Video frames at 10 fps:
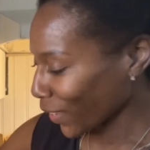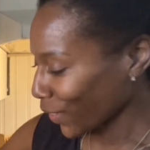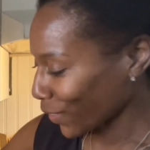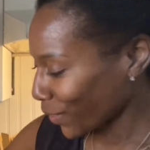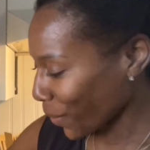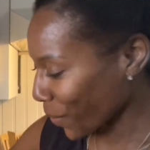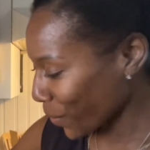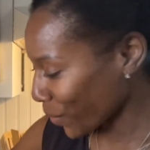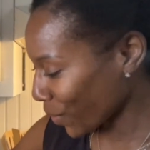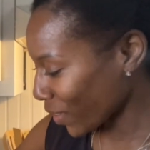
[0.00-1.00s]

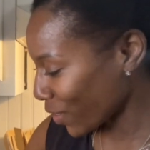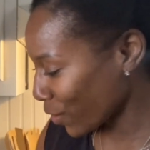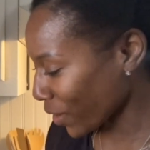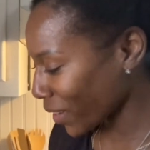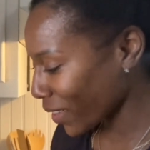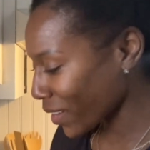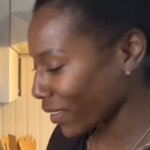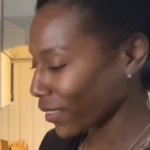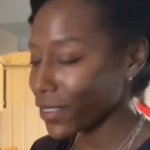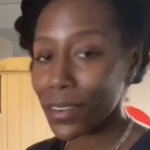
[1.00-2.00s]
So you're gonna let
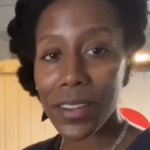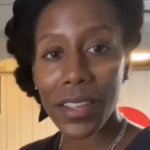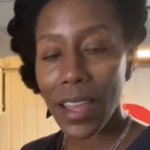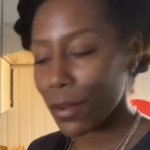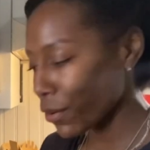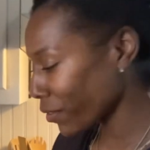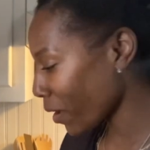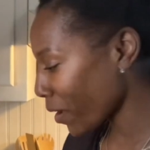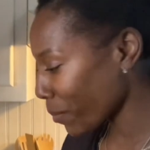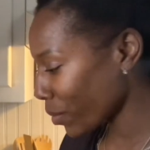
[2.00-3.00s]
this sit on a
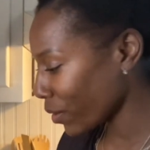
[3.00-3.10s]
countertop